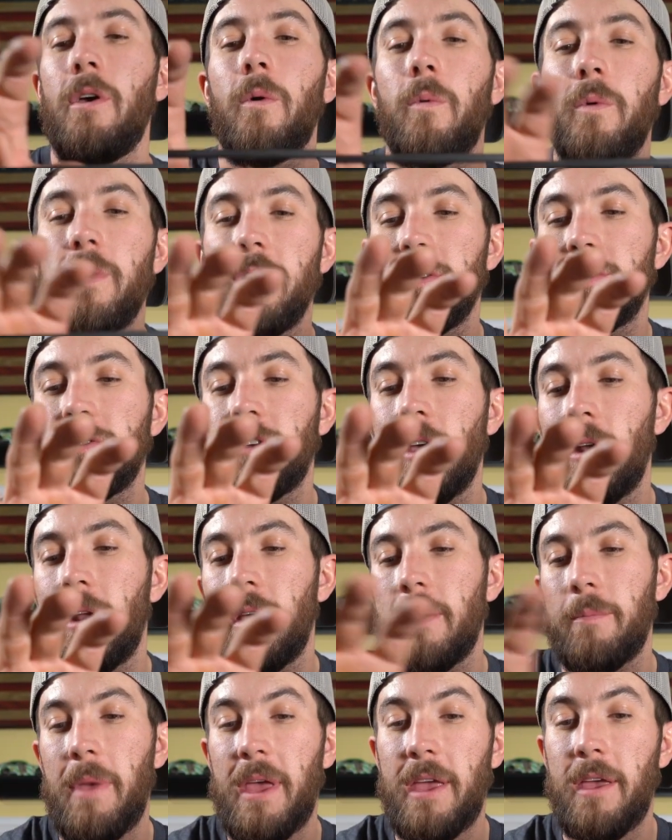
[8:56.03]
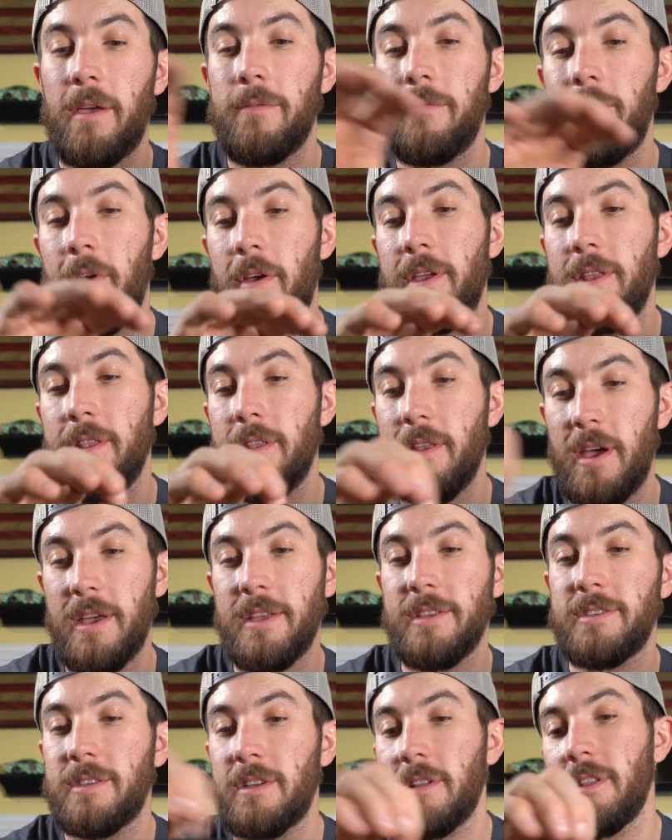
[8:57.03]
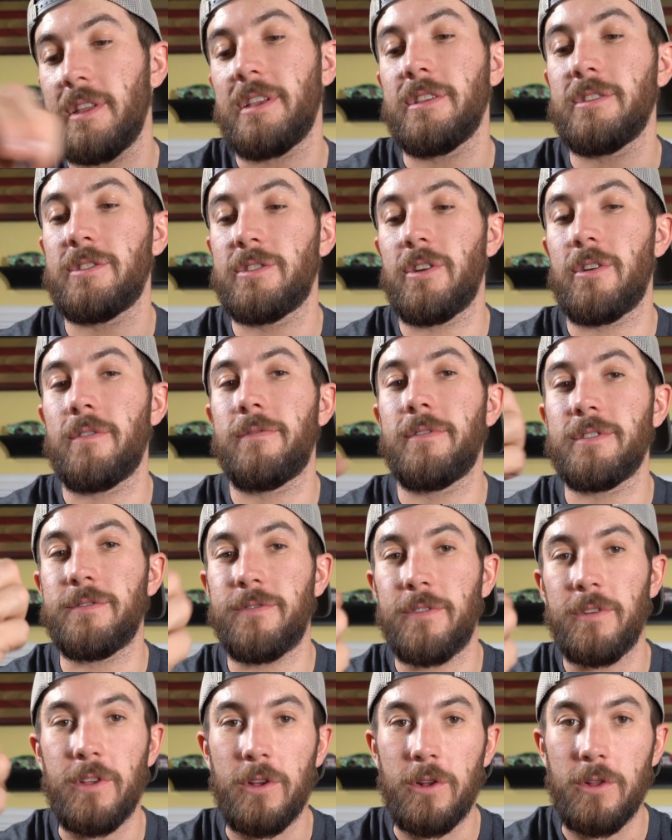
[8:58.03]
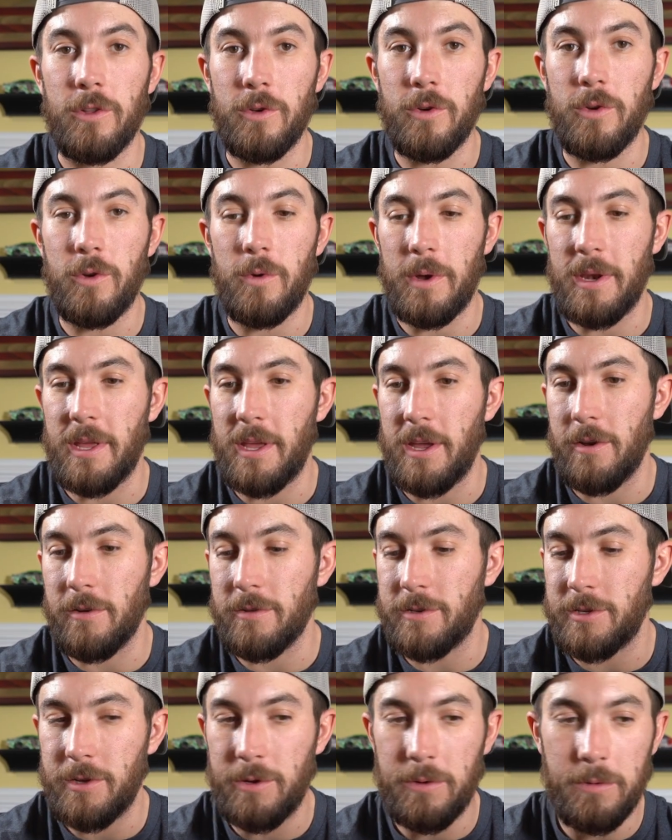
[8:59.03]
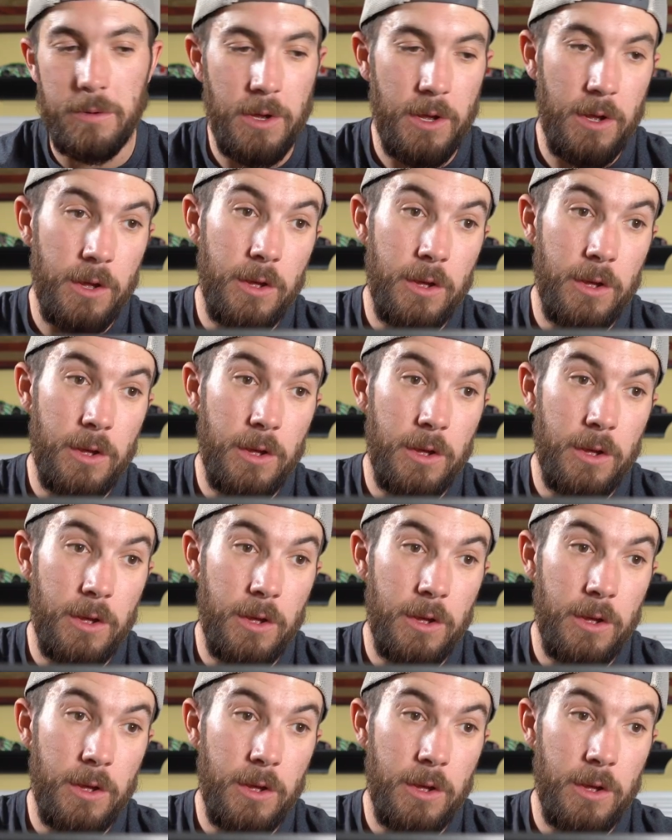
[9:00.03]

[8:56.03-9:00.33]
We just gonna make a very nice clean surface for the glue to adhere to.